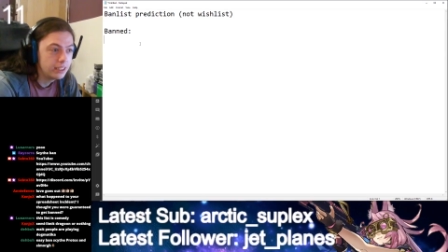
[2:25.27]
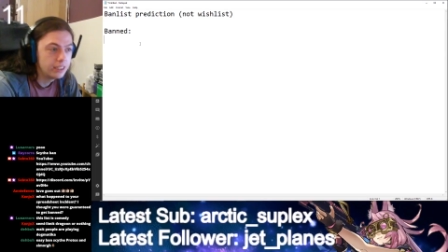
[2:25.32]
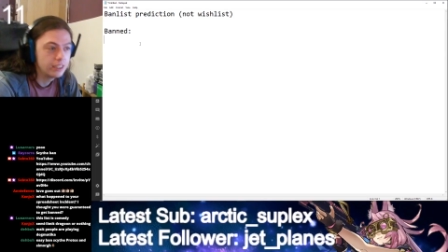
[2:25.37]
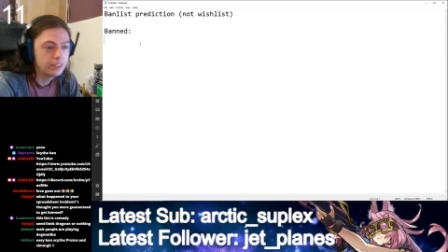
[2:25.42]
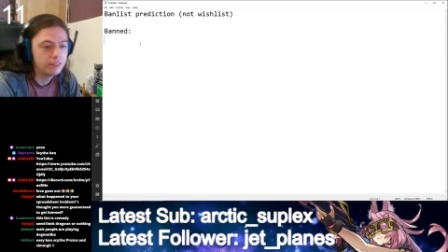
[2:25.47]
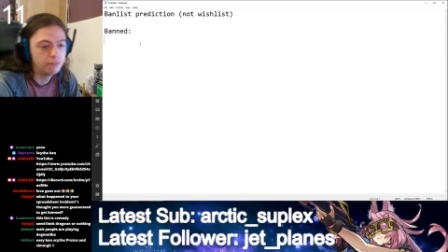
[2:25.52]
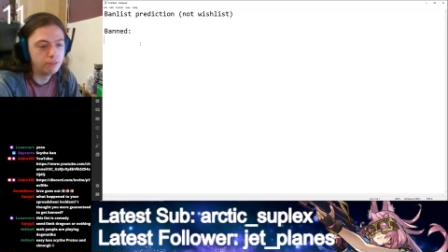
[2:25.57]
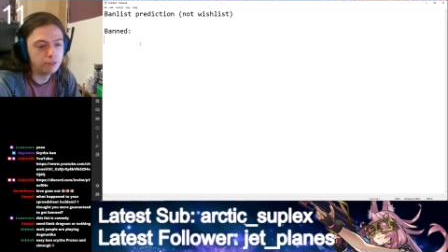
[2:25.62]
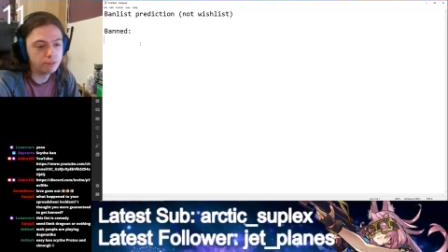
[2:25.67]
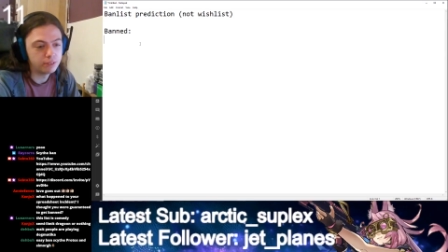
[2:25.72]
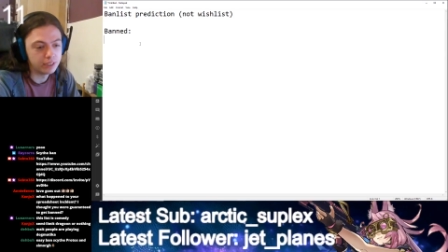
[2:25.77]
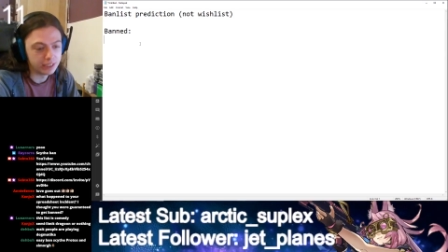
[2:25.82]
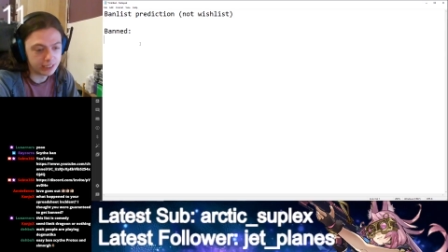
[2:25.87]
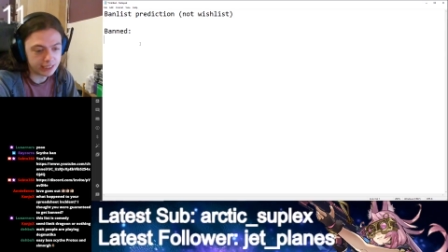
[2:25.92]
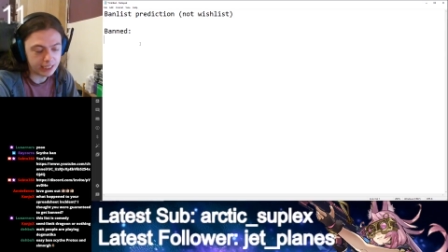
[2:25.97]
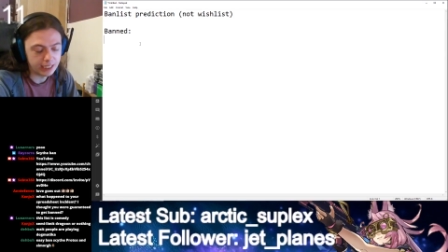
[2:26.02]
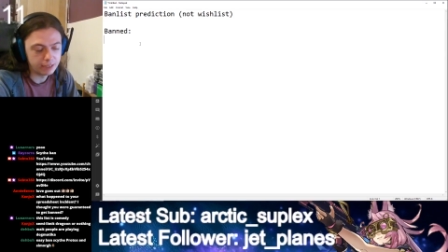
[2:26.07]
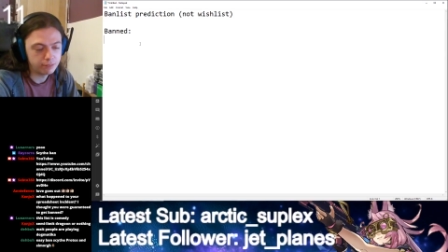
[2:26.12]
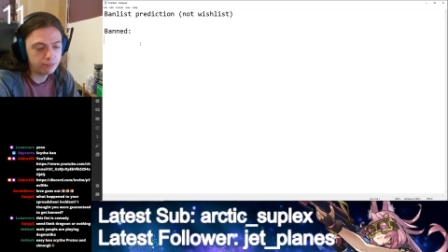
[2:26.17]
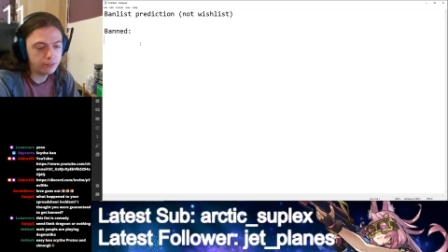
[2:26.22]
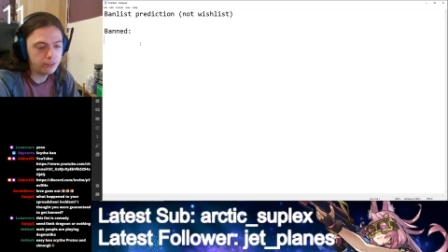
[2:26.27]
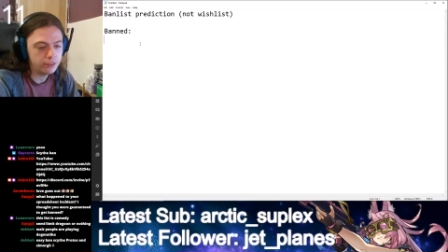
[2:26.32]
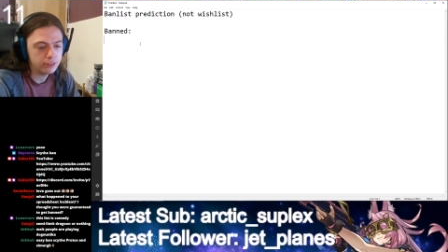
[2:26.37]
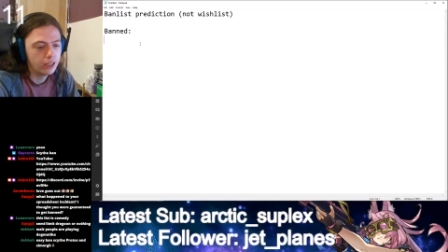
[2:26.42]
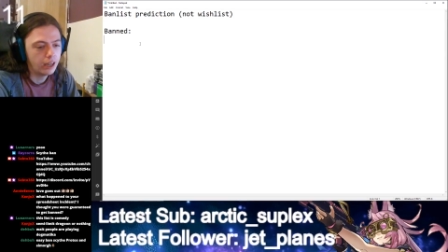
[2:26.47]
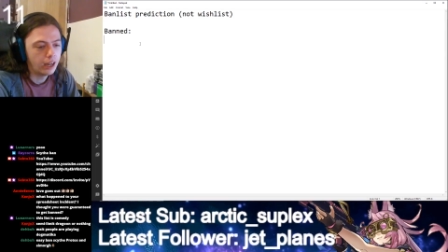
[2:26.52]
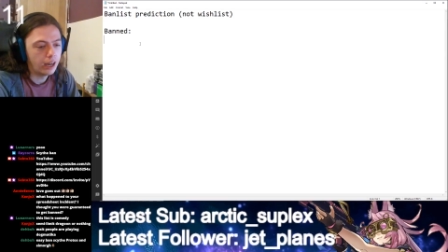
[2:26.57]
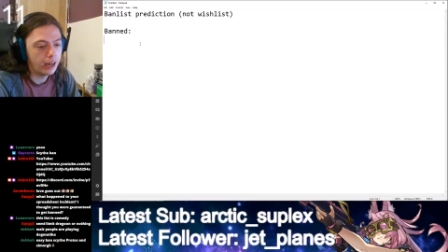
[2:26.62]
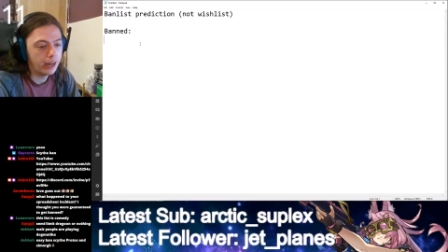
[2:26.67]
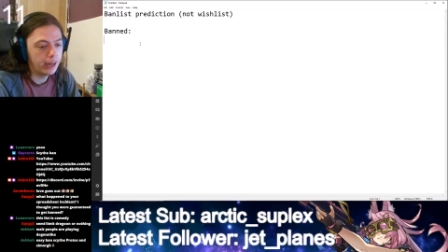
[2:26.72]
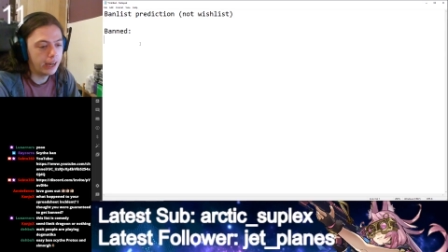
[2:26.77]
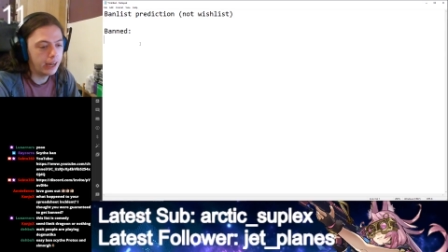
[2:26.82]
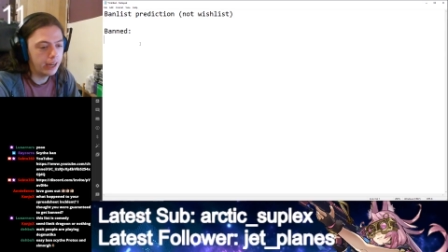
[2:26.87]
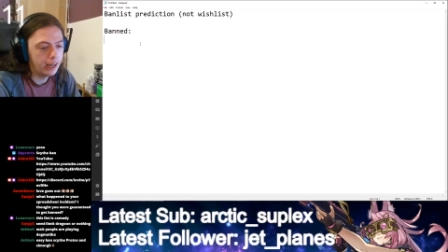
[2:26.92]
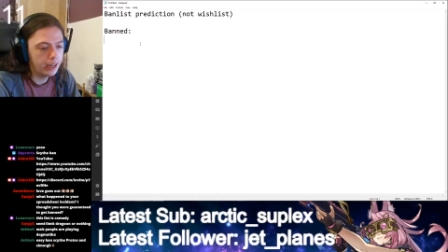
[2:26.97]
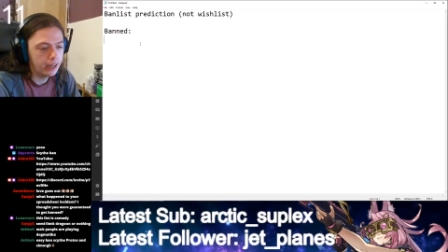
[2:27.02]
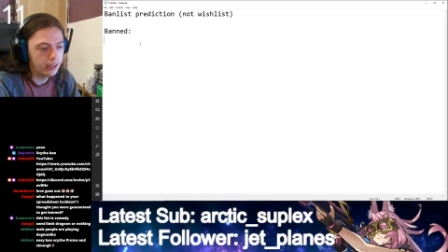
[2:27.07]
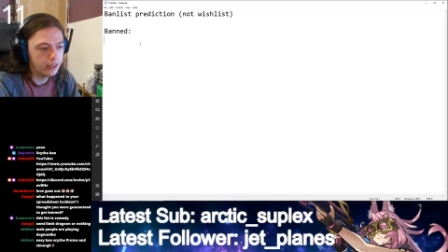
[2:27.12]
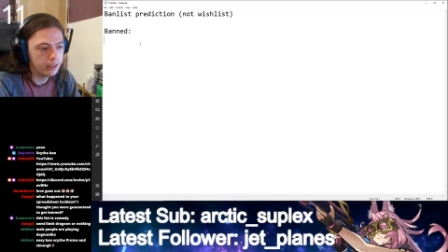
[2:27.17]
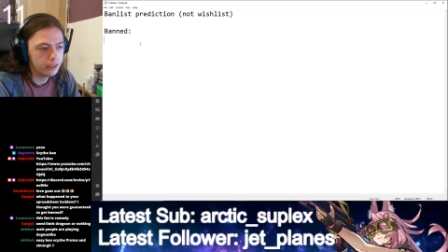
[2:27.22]
with the Scythe Lock,
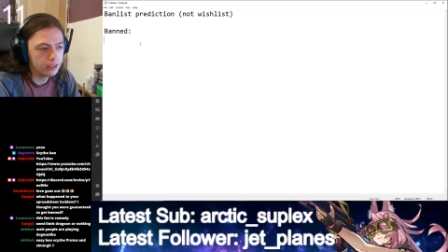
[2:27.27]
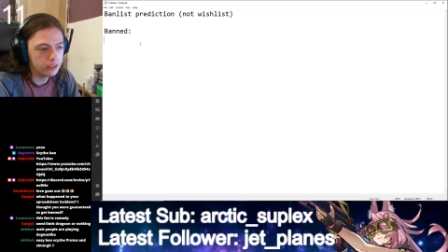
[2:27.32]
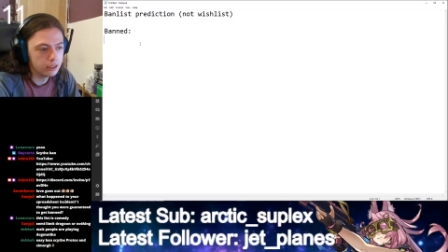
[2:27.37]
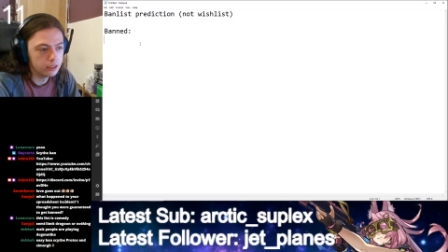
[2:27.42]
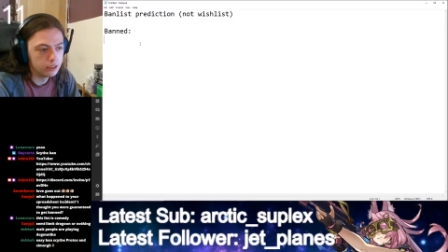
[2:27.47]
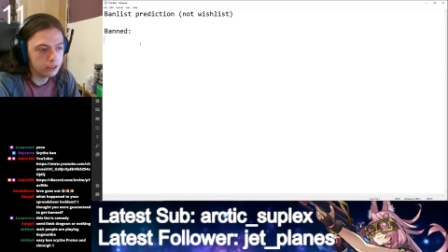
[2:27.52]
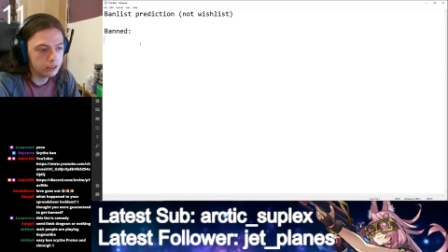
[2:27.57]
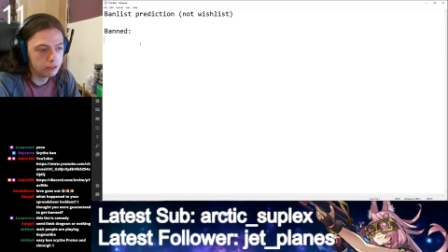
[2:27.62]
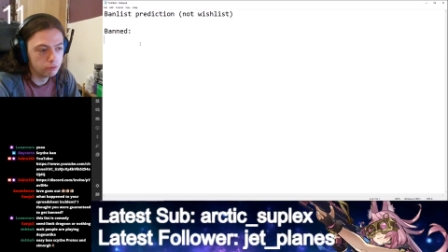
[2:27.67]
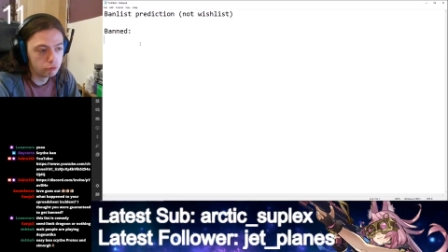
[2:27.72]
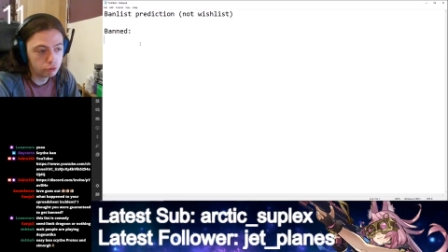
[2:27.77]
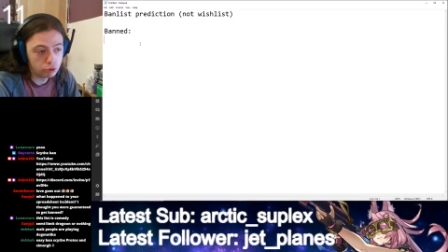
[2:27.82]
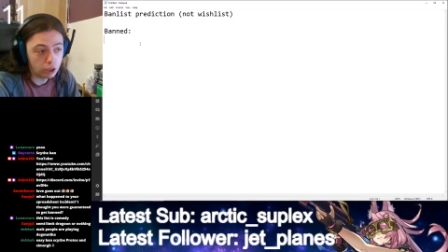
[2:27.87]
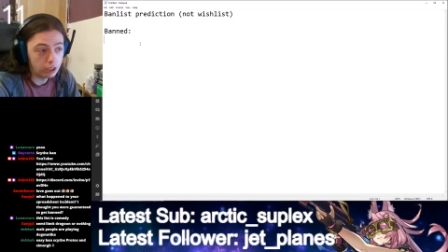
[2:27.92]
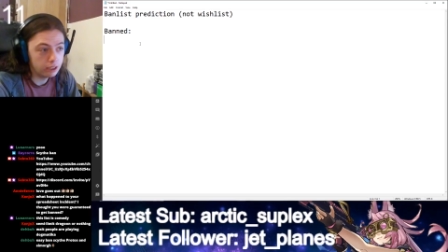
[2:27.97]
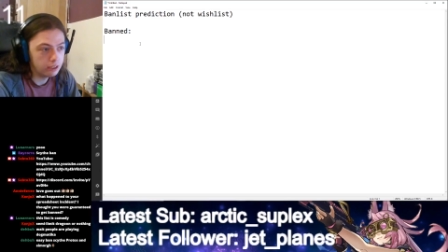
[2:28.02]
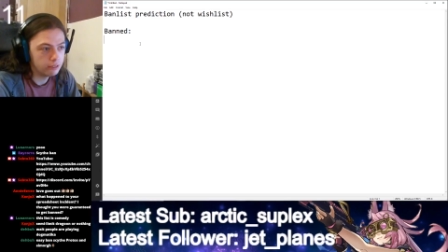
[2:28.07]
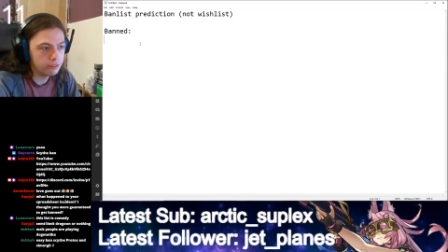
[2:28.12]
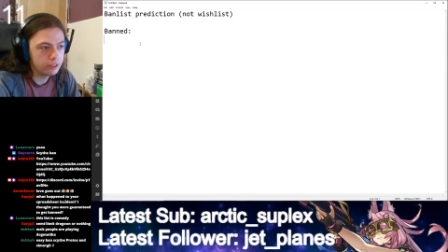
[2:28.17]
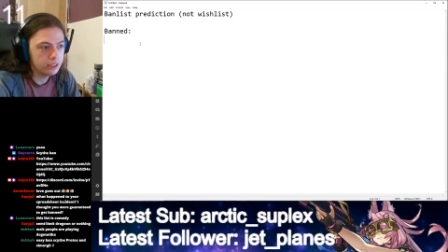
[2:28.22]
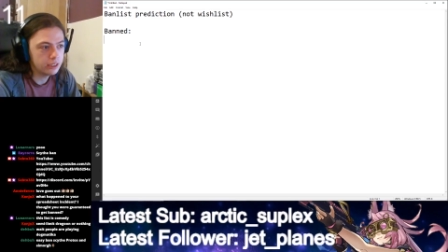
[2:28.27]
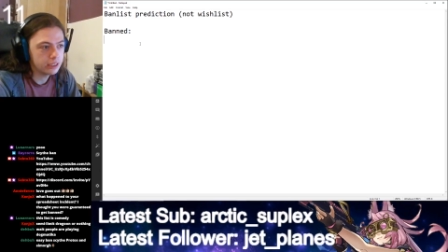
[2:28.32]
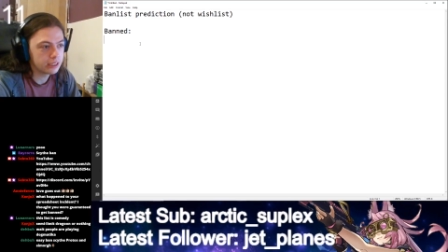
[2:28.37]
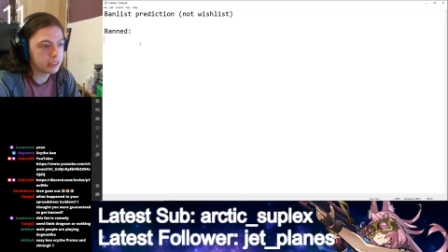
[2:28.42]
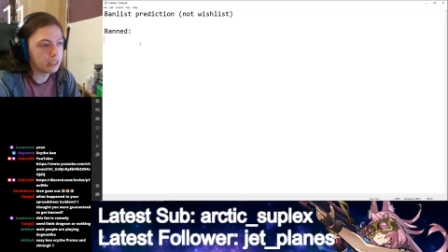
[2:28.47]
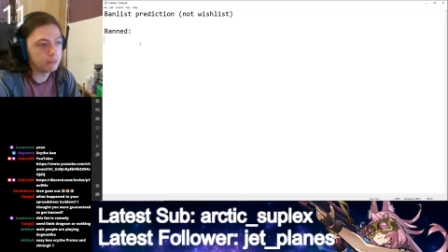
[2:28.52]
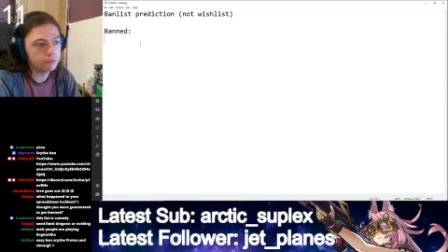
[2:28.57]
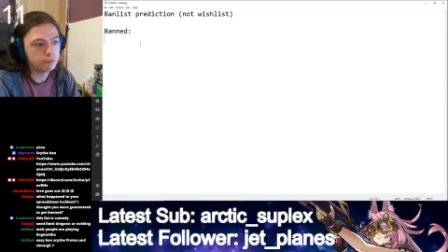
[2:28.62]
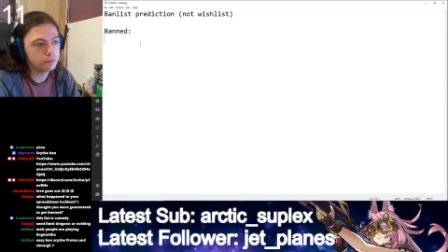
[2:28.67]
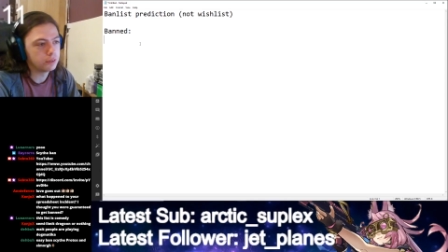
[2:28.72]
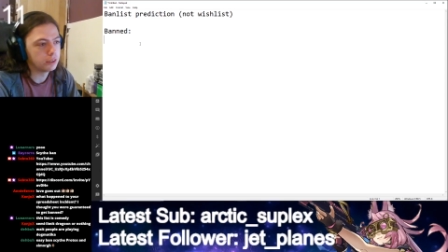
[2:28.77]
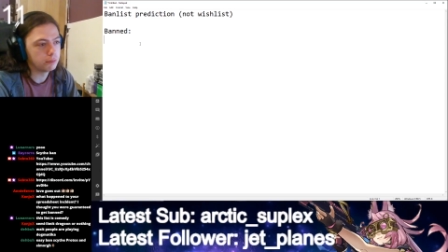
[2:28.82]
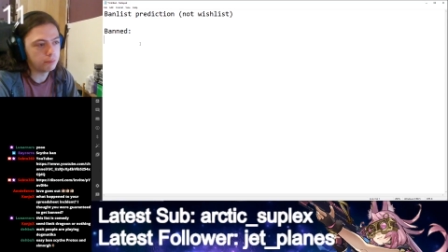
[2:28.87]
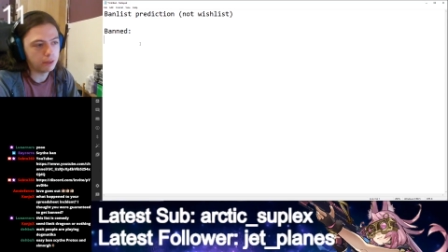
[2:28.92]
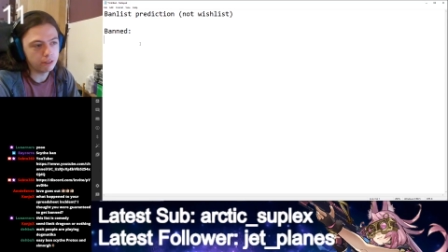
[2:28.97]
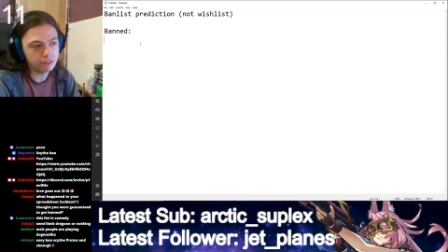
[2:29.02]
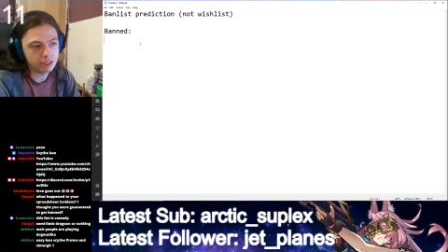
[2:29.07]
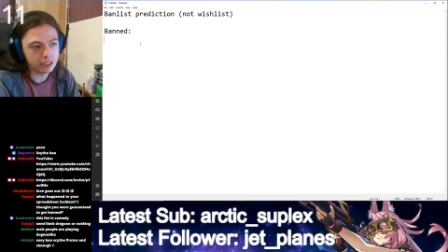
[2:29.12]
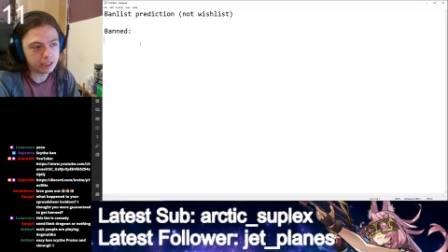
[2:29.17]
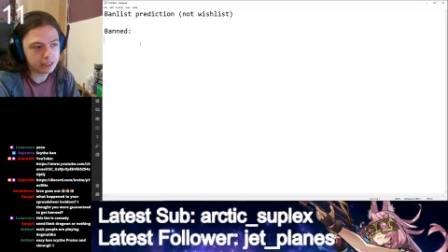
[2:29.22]
Trilithisk, everything
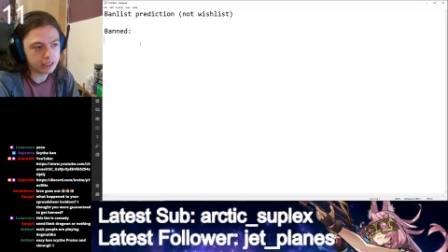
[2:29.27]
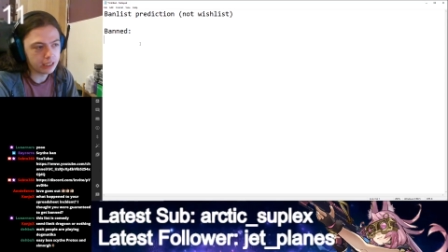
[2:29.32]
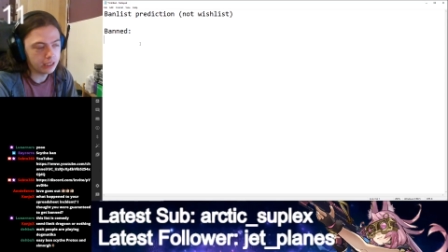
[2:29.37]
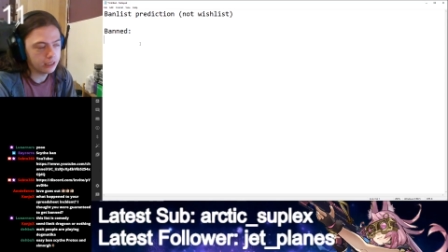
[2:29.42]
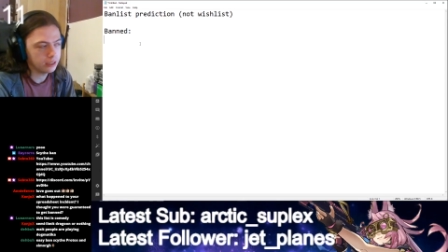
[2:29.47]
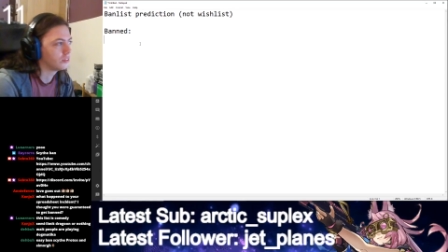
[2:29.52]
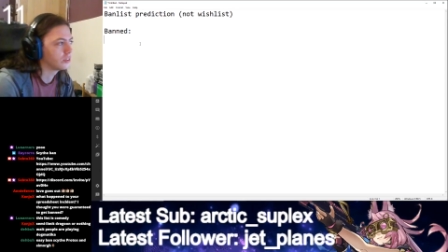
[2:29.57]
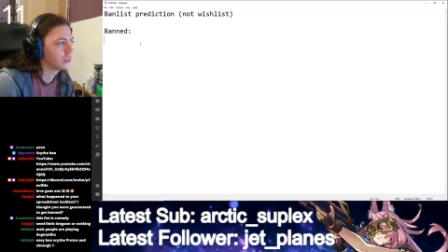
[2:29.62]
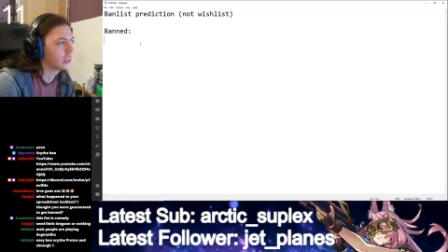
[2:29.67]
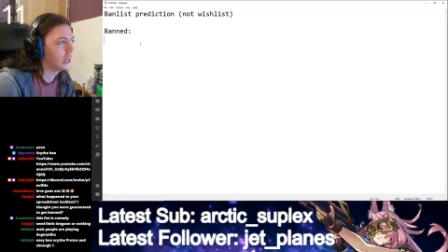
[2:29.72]
about that deck,